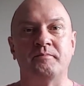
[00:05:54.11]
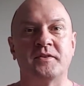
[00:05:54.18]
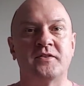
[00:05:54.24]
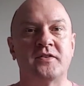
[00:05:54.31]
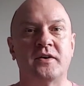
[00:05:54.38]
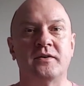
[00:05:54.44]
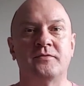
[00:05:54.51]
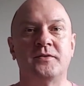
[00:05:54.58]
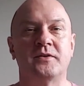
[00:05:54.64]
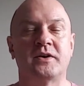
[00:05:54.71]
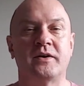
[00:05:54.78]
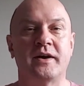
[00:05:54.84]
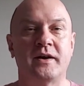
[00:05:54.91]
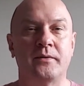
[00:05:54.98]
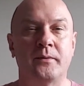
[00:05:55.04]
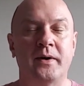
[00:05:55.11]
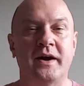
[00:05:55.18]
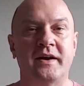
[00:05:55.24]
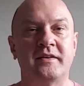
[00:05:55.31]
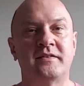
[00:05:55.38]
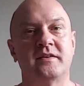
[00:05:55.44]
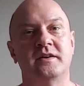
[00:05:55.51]
so if you're going
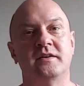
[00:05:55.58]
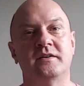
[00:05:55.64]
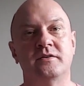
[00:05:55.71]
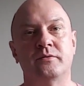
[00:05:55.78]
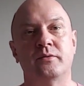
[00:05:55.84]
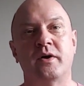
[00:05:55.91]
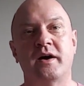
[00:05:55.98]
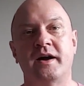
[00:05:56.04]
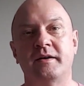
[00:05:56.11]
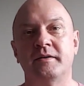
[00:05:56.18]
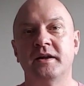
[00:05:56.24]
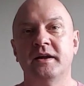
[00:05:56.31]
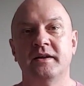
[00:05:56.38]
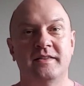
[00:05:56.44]
away, so you could write